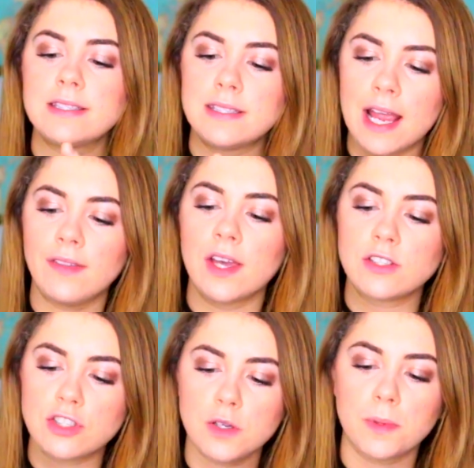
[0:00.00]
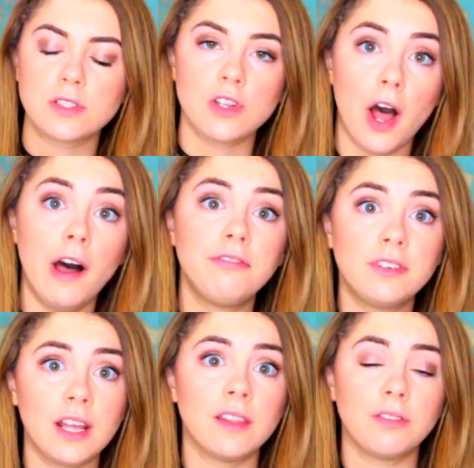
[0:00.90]
stayed like super
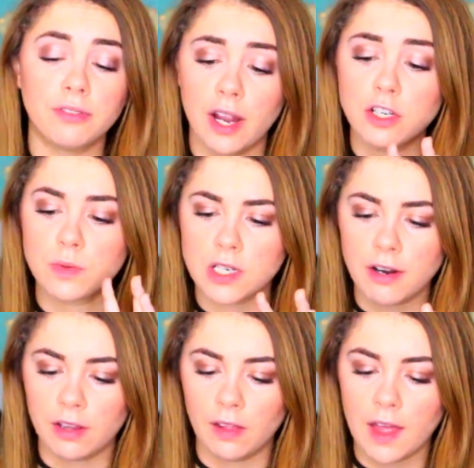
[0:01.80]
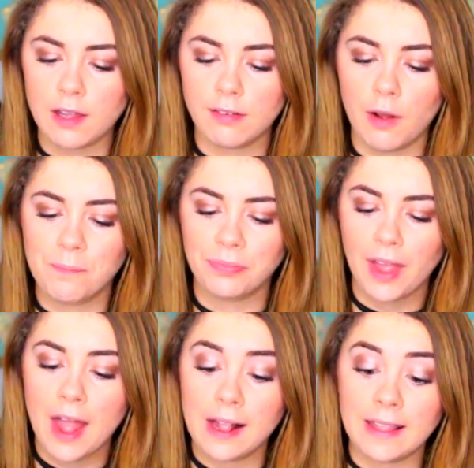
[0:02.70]
soft in the fridge, which I really like, so
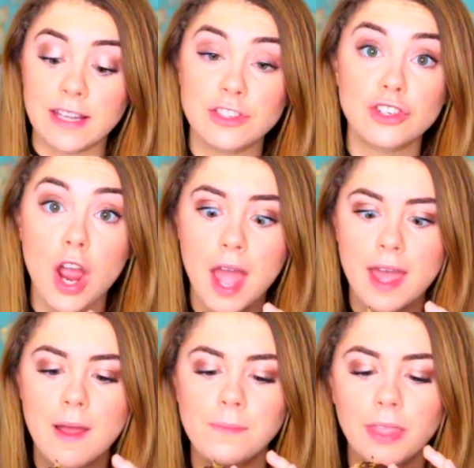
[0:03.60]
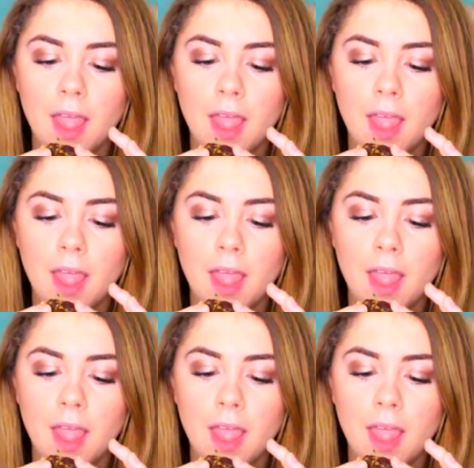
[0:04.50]
let's try it.